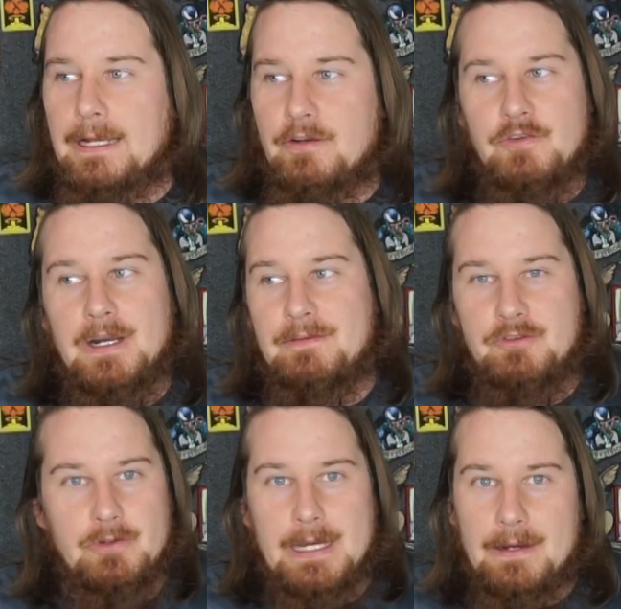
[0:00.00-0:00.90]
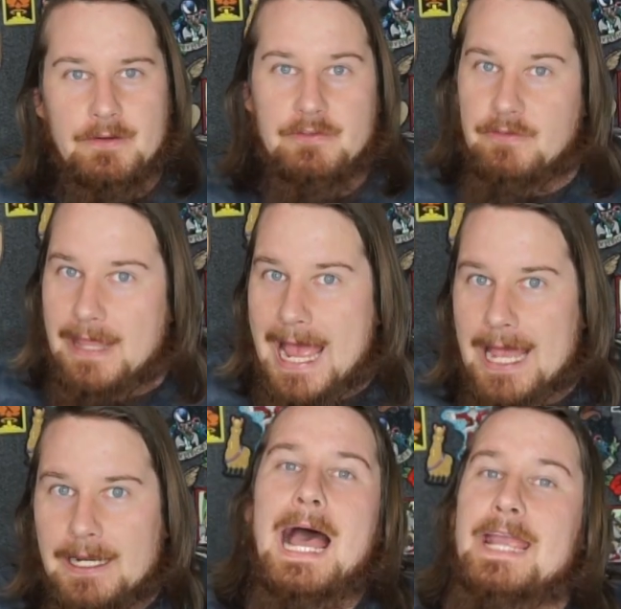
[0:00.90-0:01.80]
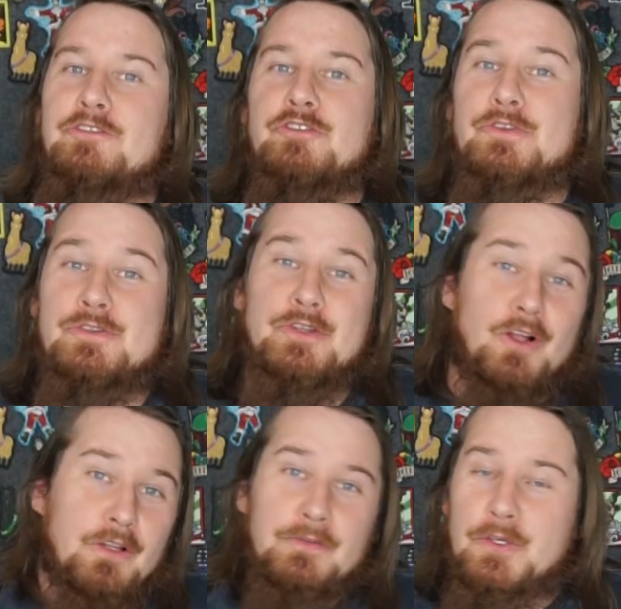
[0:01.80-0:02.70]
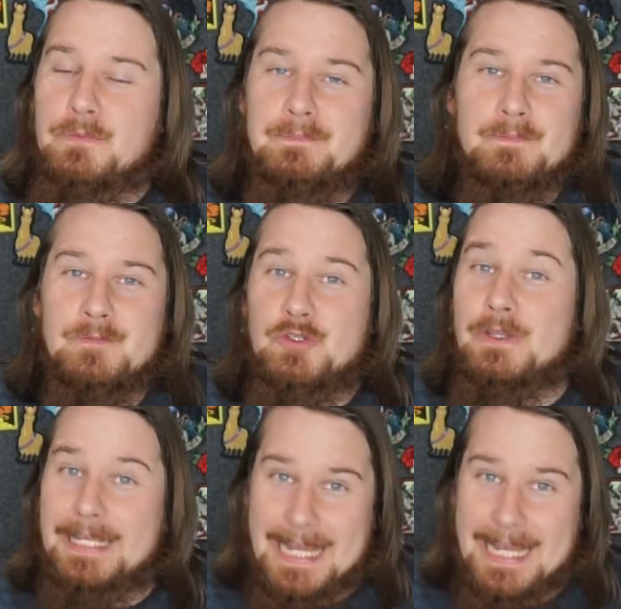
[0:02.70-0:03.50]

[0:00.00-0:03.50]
Had to drive 2 hours for that. I introduced all of you to the